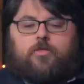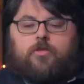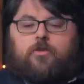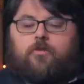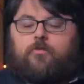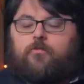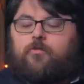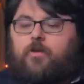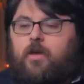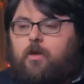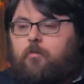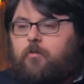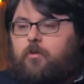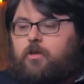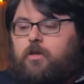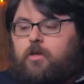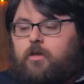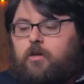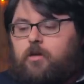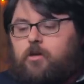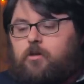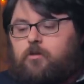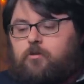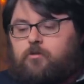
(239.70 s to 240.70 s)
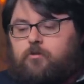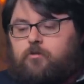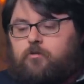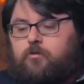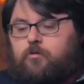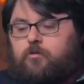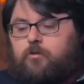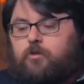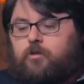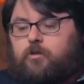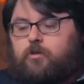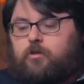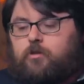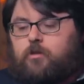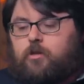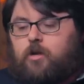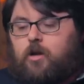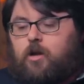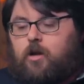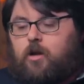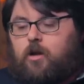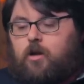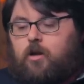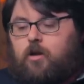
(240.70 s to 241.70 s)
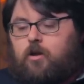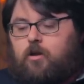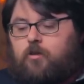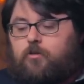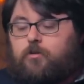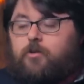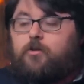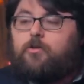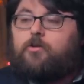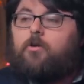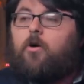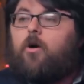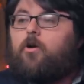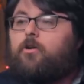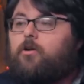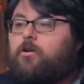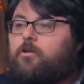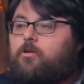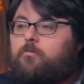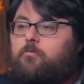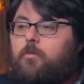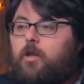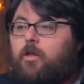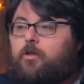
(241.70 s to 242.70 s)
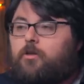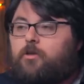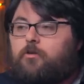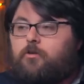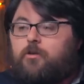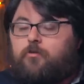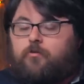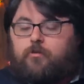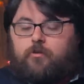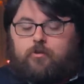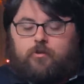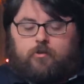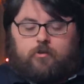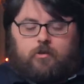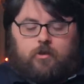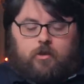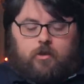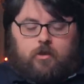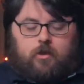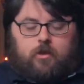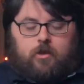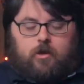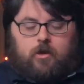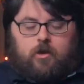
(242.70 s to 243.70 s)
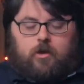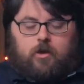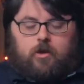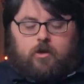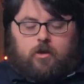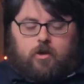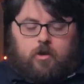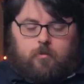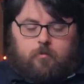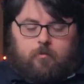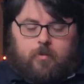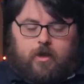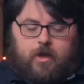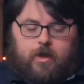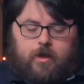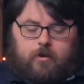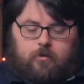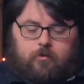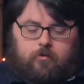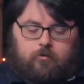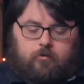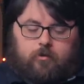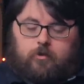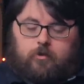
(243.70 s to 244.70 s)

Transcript: The family includes uh, their daughter, Melanie Griffith, uh, a man who